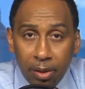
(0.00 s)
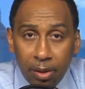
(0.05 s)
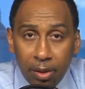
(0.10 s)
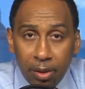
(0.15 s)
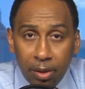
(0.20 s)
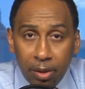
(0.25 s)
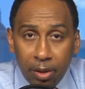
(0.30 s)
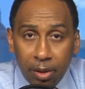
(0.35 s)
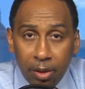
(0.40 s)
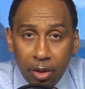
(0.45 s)

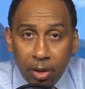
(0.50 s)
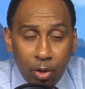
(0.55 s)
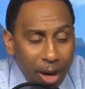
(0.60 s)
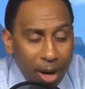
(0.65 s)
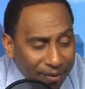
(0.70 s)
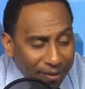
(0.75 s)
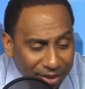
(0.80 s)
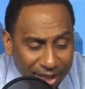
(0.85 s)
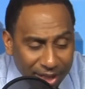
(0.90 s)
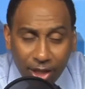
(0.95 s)
You have a
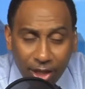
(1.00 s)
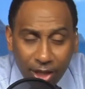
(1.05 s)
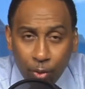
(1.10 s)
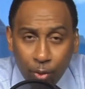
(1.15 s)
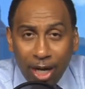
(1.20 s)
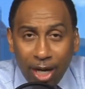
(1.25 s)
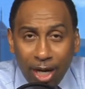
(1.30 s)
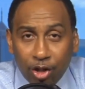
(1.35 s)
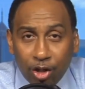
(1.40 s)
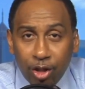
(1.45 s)

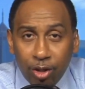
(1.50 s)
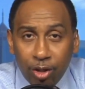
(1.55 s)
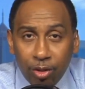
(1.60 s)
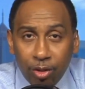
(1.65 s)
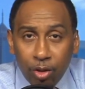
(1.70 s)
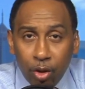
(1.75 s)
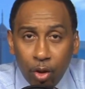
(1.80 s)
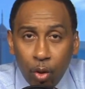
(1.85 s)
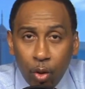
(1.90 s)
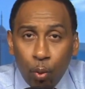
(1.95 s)
situation
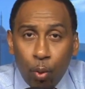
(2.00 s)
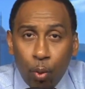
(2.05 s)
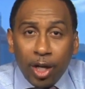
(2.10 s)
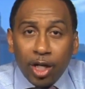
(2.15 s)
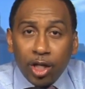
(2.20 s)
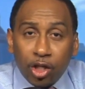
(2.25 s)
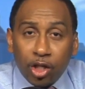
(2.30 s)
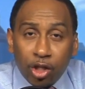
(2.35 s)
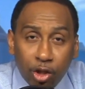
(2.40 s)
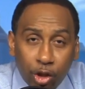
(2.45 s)
where there's
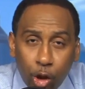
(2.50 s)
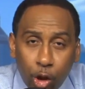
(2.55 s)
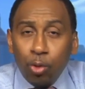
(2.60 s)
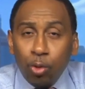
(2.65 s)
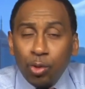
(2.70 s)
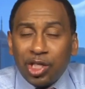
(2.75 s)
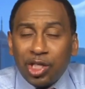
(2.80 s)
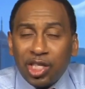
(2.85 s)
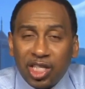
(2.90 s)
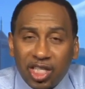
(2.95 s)
2
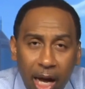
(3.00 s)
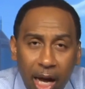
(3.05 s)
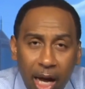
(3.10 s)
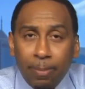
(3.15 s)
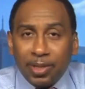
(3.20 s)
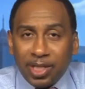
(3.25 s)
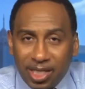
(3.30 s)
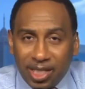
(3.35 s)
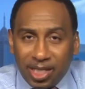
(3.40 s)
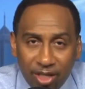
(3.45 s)

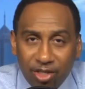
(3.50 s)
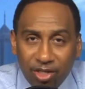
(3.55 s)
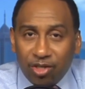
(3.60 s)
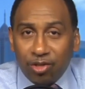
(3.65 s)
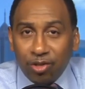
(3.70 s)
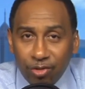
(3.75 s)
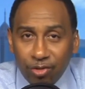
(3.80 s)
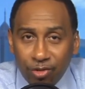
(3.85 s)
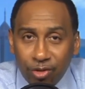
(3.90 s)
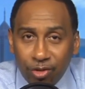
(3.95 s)

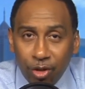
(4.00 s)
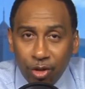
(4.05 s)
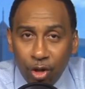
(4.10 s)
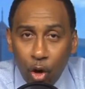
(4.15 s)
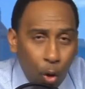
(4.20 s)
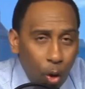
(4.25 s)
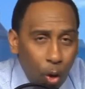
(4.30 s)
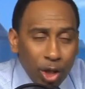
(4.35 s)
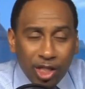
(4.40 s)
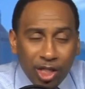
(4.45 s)
stepsisters or
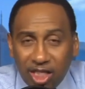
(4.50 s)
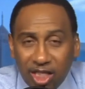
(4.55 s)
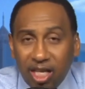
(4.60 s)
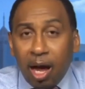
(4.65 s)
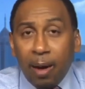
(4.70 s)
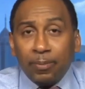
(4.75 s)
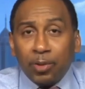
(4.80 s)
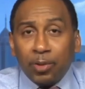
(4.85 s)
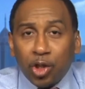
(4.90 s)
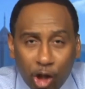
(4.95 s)

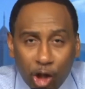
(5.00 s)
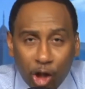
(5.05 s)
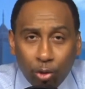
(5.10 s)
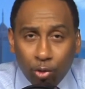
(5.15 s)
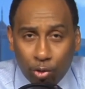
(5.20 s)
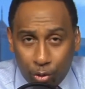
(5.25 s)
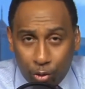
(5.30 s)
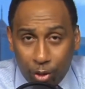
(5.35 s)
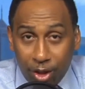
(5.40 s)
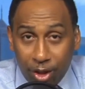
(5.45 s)
stepchildren
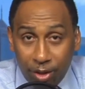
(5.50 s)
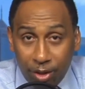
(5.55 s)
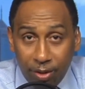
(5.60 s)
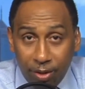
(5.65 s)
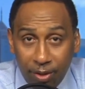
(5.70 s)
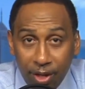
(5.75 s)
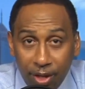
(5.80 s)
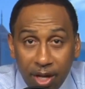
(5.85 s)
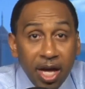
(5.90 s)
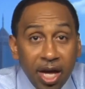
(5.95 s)

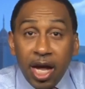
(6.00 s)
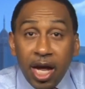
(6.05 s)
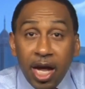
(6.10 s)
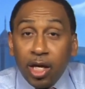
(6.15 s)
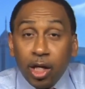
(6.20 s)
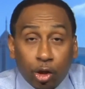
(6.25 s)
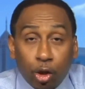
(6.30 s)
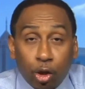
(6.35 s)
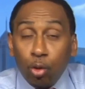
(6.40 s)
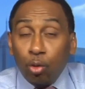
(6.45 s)
in the
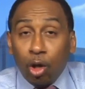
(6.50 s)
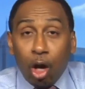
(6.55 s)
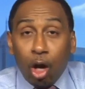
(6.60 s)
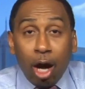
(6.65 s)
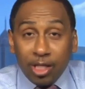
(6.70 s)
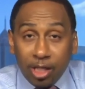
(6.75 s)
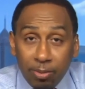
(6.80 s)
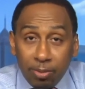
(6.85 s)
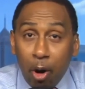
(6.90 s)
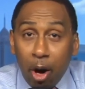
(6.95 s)
2 largest
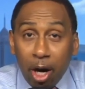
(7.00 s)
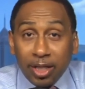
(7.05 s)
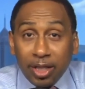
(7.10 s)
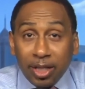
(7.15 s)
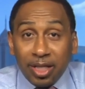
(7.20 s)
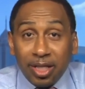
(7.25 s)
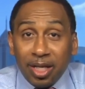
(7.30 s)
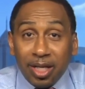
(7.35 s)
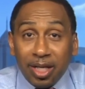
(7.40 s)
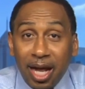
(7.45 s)
markets in the
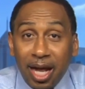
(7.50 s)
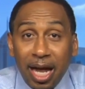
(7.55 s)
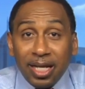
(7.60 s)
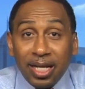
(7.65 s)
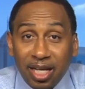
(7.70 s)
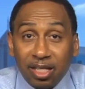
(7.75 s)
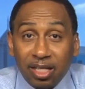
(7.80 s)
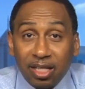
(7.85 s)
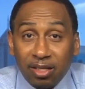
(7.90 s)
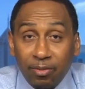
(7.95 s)
United States
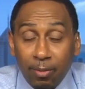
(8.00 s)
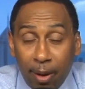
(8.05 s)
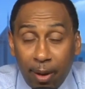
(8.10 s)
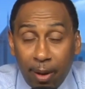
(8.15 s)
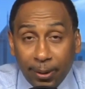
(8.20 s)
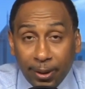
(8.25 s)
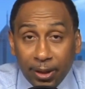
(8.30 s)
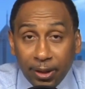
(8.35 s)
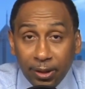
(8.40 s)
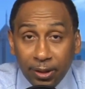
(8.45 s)
of
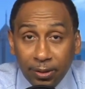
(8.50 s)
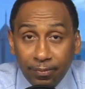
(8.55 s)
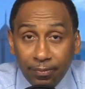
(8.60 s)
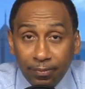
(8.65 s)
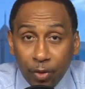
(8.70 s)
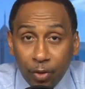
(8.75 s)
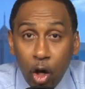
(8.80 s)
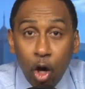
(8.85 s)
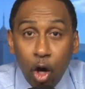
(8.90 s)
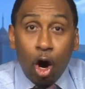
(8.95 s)
America
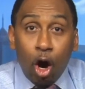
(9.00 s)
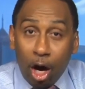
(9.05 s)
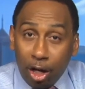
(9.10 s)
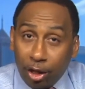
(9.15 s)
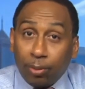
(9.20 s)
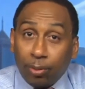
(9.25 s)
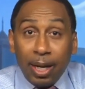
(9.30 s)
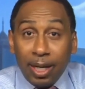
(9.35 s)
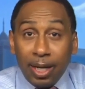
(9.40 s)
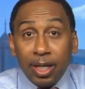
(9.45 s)
are
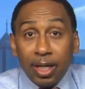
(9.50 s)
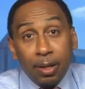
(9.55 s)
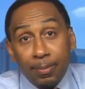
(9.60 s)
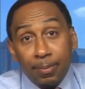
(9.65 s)
threatening to be number